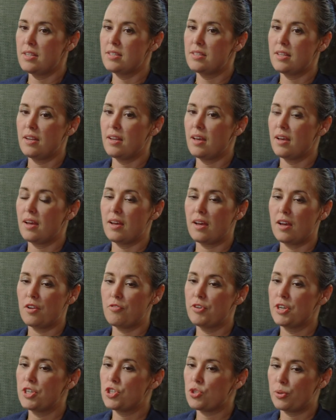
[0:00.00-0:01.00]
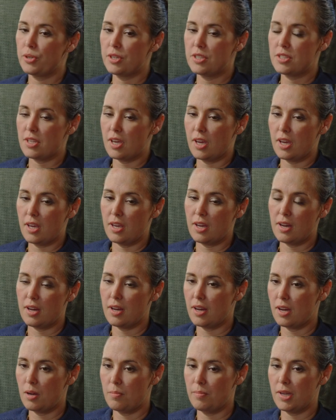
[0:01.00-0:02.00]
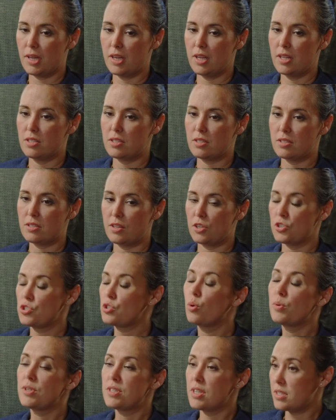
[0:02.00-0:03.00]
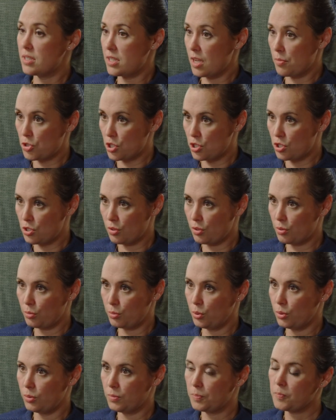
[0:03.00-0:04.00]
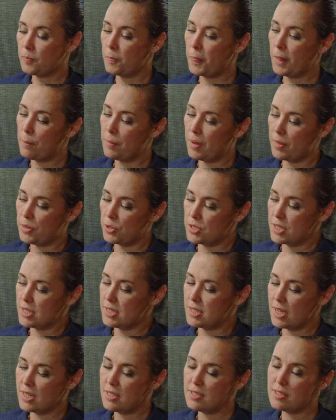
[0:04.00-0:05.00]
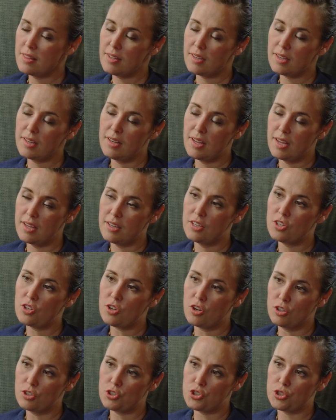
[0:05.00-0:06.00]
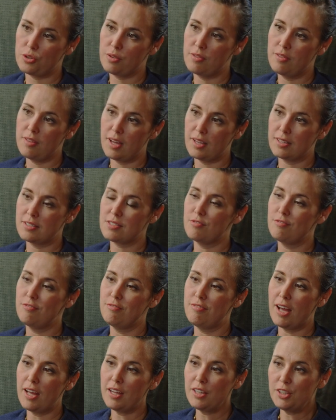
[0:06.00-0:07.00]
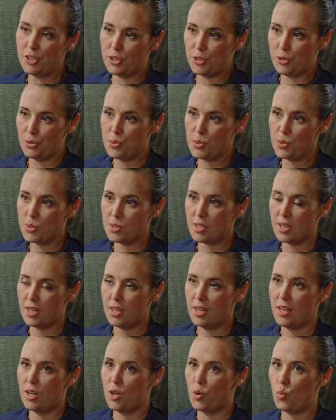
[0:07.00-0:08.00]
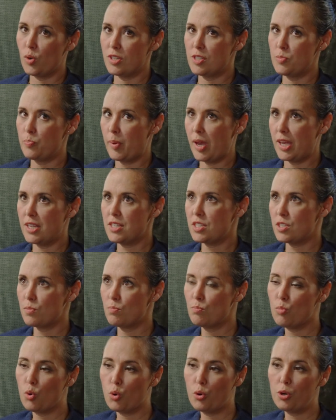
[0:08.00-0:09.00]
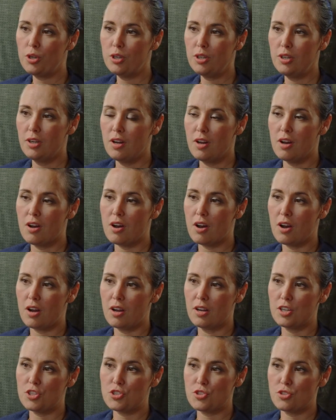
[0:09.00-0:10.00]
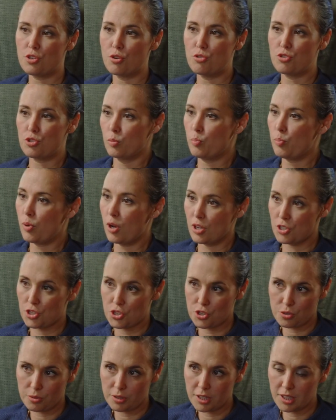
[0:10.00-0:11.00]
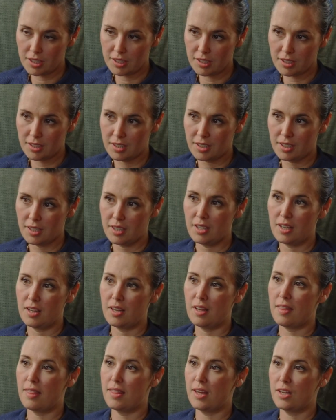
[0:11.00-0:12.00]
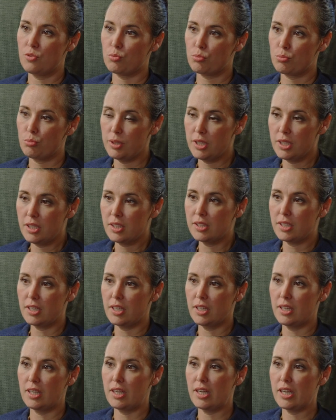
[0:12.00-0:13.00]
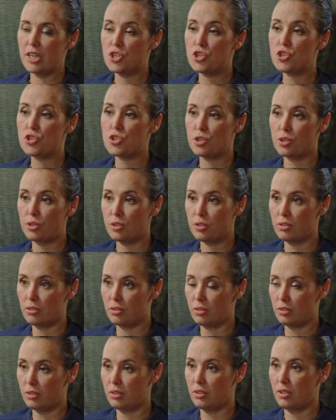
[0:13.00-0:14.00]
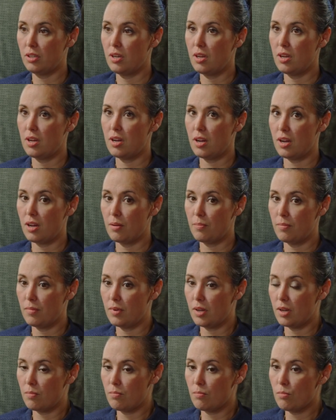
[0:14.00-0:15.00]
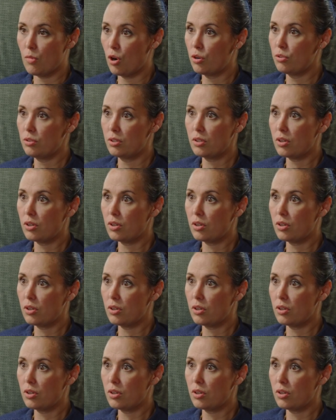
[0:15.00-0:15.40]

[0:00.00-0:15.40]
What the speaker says: an average, or there's always exceptions to the rule. But there's a sense in the Canadian culture that values was based more on social posturing than really internal moral